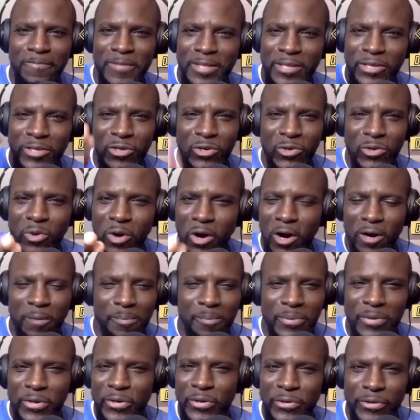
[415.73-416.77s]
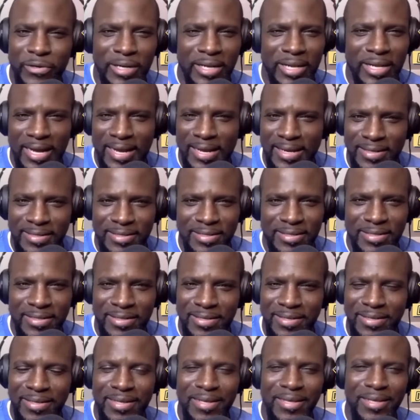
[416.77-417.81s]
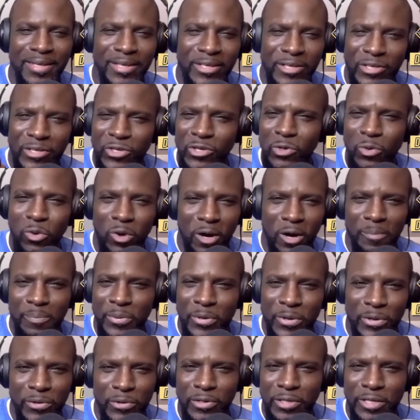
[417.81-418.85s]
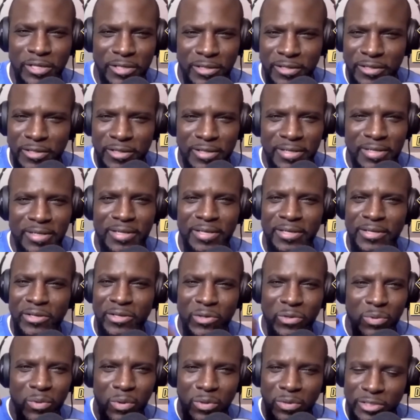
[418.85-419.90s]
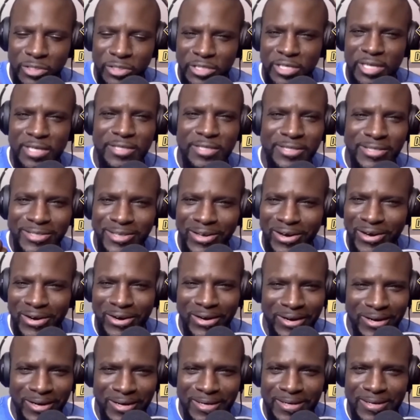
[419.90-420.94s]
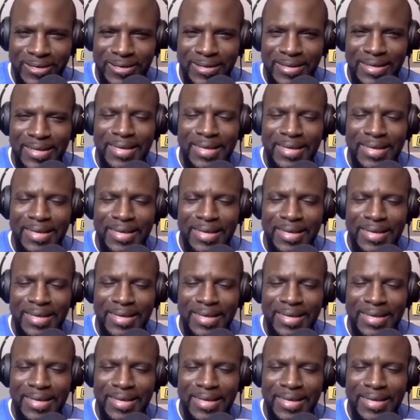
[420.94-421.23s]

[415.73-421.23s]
You are pure light. You are pure good. You just are.